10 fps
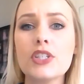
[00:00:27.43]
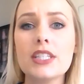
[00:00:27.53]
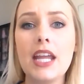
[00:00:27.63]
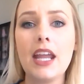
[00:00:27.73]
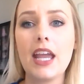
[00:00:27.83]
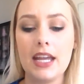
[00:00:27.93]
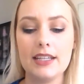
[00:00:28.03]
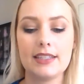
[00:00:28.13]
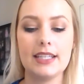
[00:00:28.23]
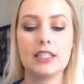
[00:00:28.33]
first thing
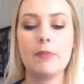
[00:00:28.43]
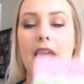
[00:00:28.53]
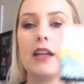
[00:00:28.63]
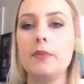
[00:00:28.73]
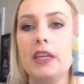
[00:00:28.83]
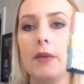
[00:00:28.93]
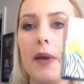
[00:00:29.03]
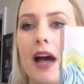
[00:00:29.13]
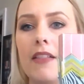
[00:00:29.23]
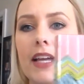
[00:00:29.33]
is this Maya Mia
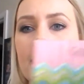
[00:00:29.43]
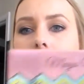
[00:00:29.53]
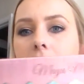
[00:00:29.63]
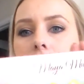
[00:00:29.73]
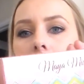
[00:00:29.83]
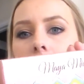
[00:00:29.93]
palette.